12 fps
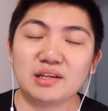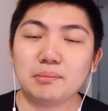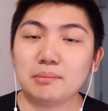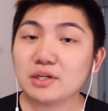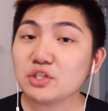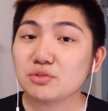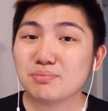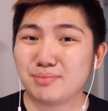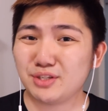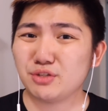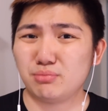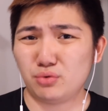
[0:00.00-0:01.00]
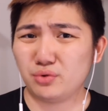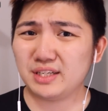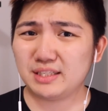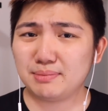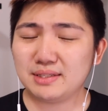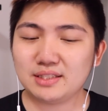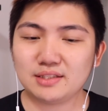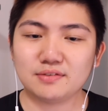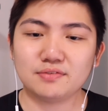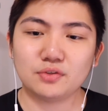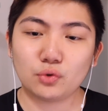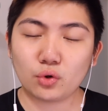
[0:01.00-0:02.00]
much more
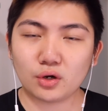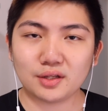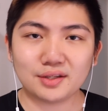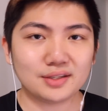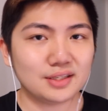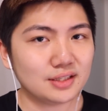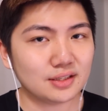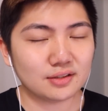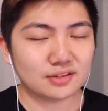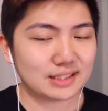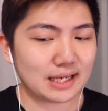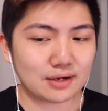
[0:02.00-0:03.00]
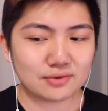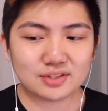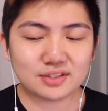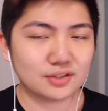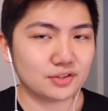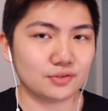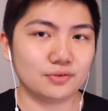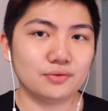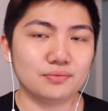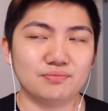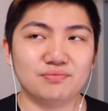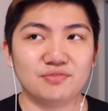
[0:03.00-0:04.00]
expensive. The quality sound is
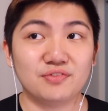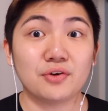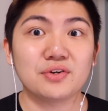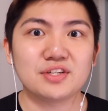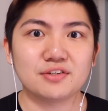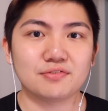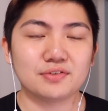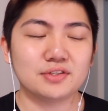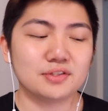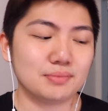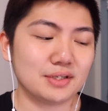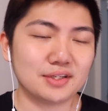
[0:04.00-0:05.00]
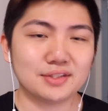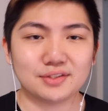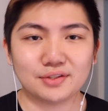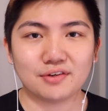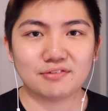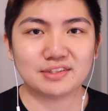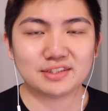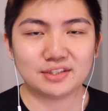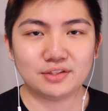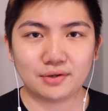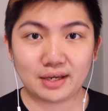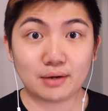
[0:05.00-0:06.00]
also very different because
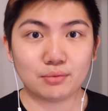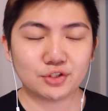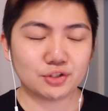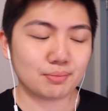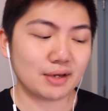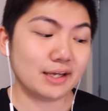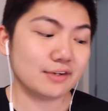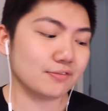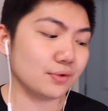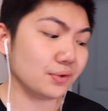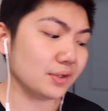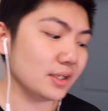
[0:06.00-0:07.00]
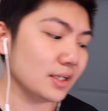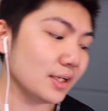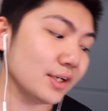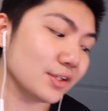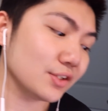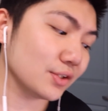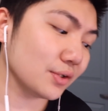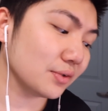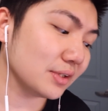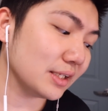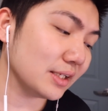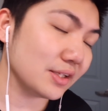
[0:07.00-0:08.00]
obviously you get what you paid for. So
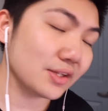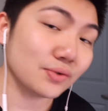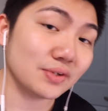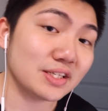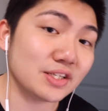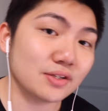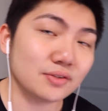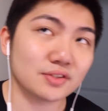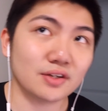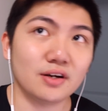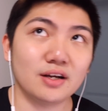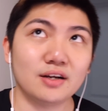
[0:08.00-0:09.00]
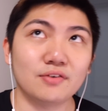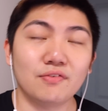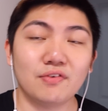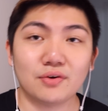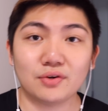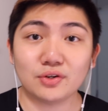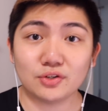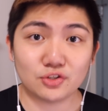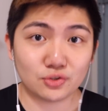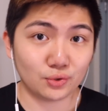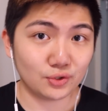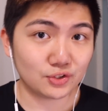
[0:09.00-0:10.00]
the 3DO is a very good
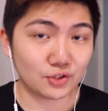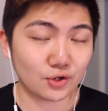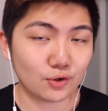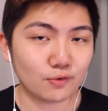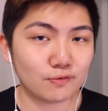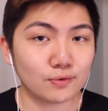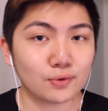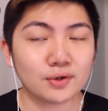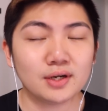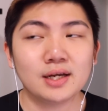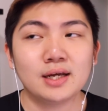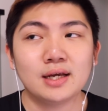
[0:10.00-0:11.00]
choice to go for